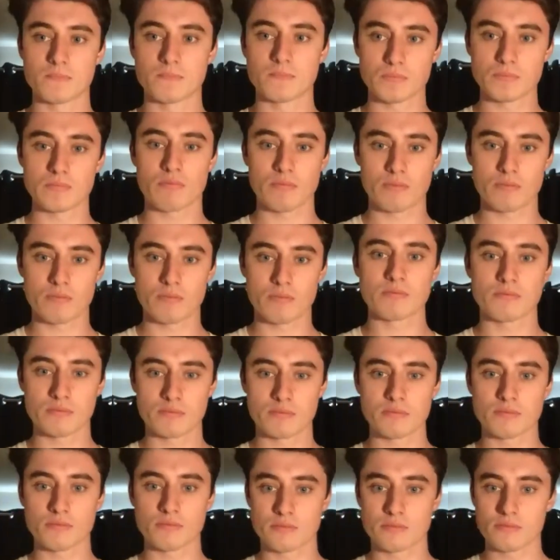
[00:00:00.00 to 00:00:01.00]
it could be
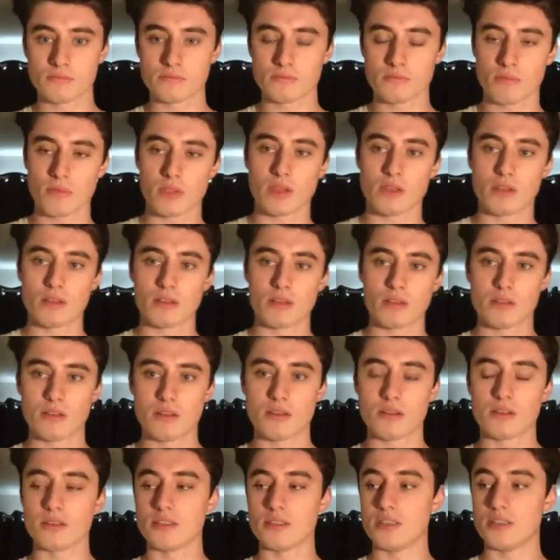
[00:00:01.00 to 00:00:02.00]
could be great.
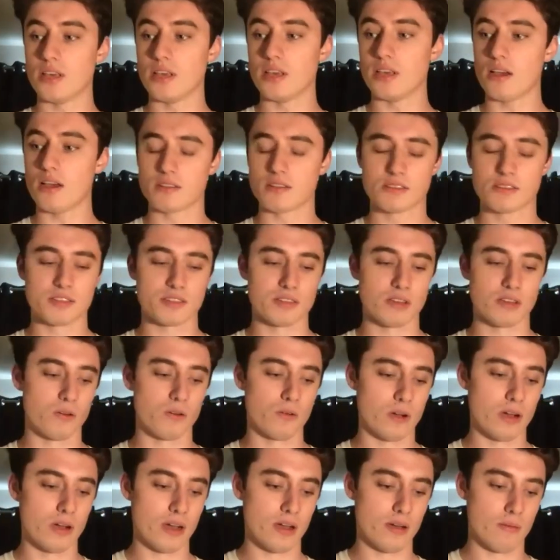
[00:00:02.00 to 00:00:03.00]
Yeah. So
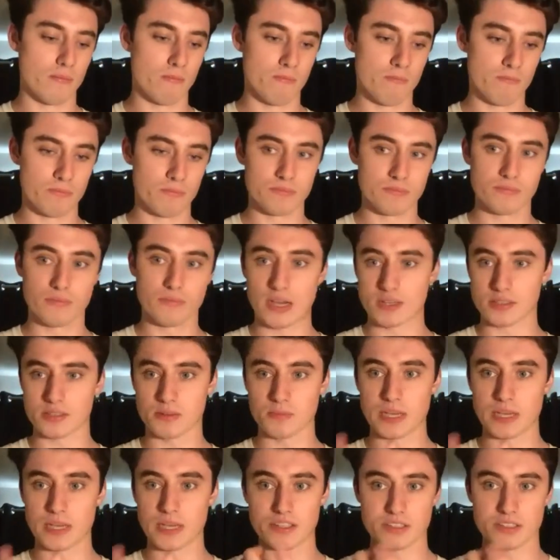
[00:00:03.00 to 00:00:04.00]
um, as I
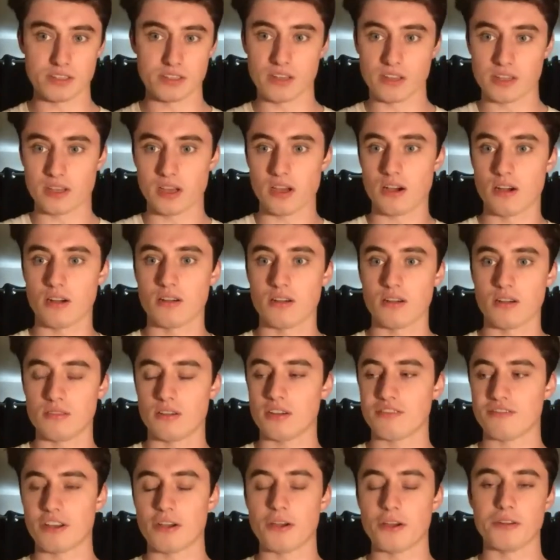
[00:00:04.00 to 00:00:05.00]
mentioned, I got
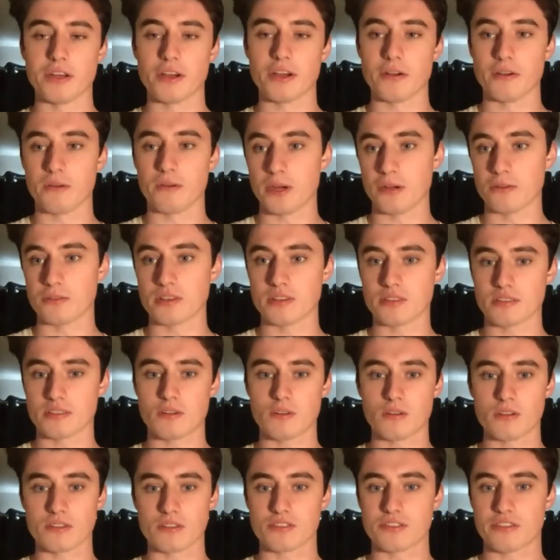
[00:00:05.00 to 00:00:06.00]
I found out about this
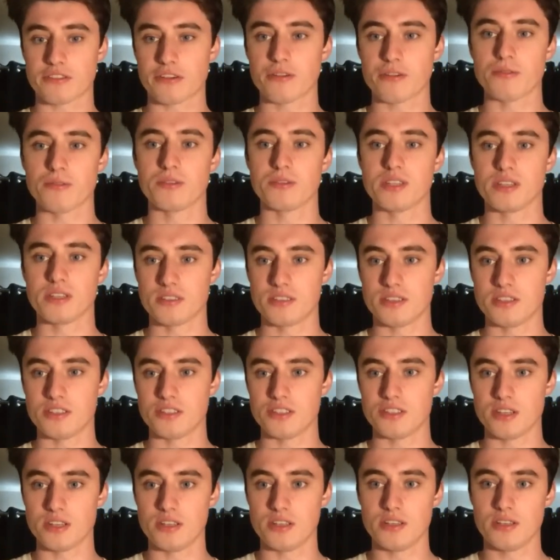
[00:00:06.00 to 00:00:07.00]
course through DCG,
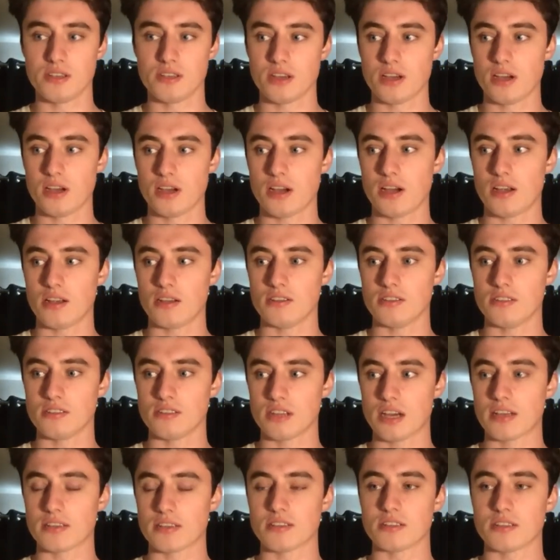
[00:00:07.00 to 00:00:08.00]

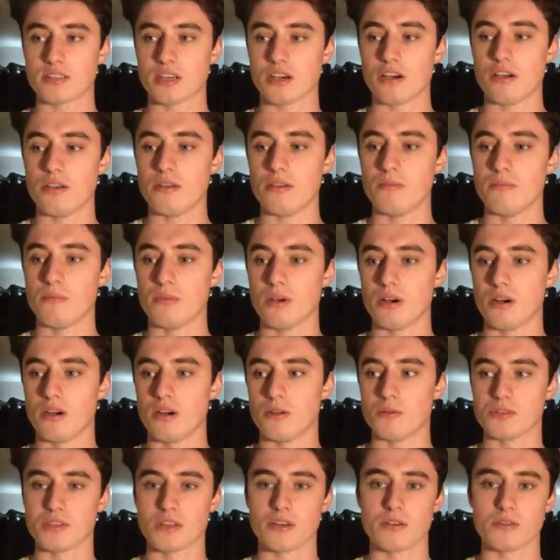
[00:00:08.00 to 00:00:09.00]
and at the time I
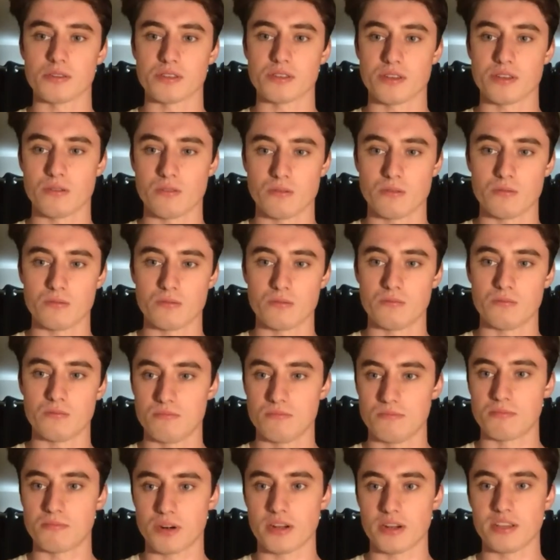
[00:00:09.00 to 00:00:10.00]
was also
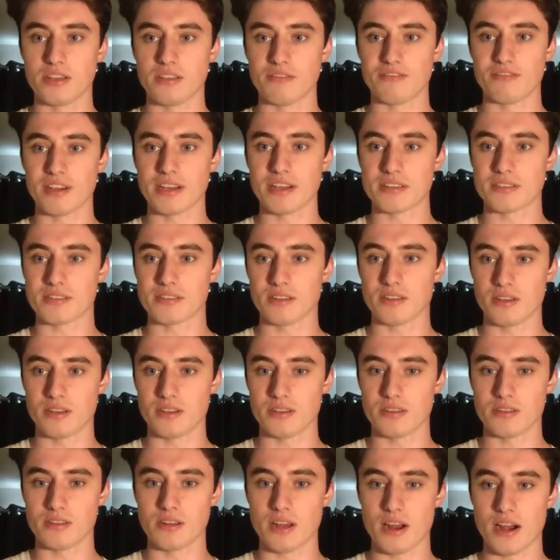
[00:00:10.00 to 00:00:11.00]
pretty invested
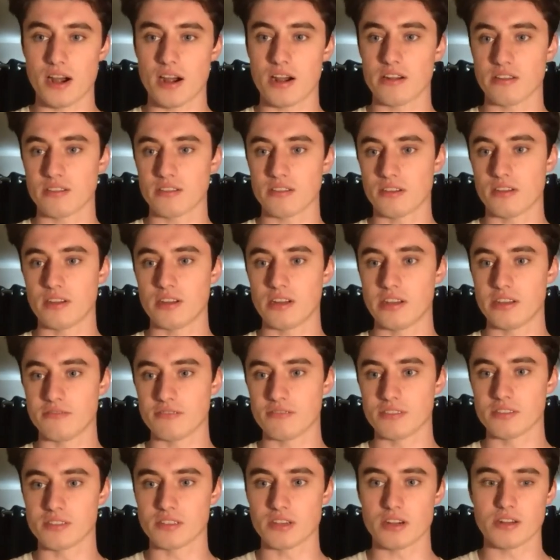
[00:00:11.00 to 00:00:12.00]
in art in
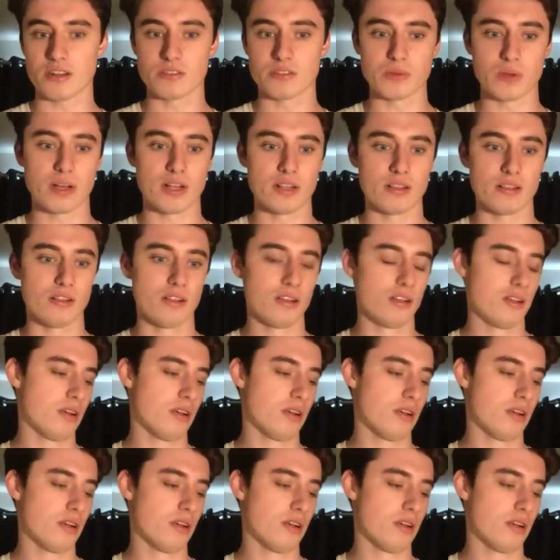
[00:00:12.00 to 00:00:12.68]
Leaving Cert as well.